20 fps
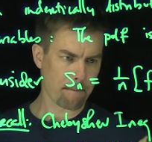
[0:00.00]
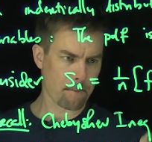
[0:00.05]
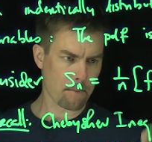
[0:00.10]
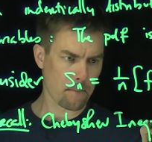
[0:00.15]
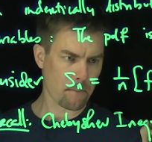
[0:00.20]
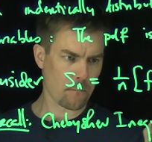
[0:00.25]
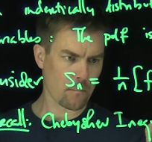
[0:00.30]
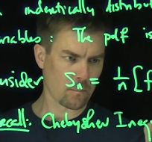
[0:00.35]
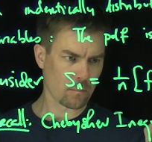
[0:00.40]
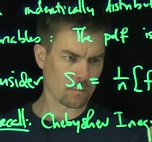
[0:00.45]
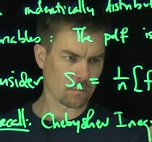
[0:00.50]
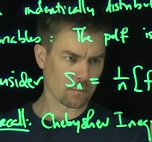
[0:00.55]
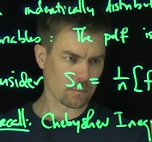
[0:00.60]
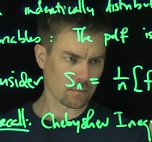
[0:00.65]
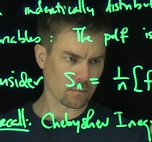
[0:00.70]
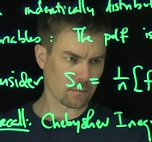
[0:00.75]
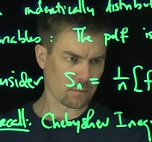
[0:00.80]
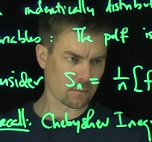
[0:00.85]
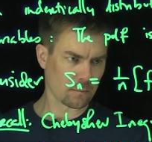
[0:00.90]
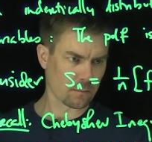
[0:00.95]

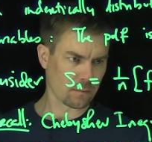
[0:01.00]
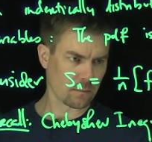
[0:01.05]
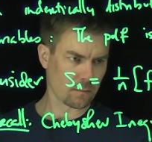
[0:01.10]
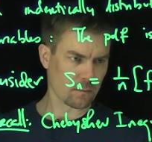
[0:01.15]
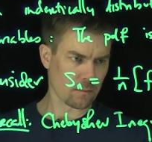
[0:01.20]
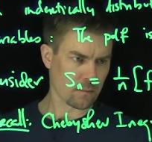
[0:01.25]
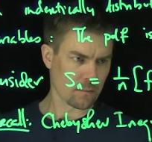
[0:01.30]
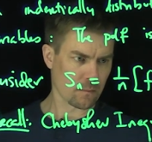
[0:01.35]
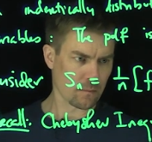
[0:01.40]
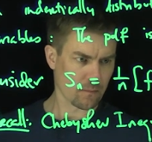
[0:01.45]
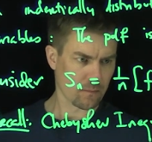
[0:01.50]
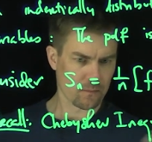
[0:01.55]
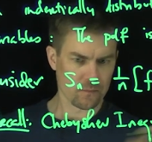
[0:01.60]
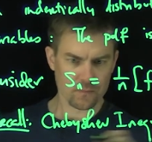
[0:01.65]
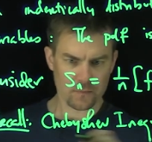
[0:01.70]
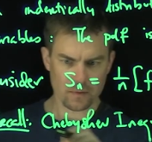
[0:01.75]
Nobody speaks.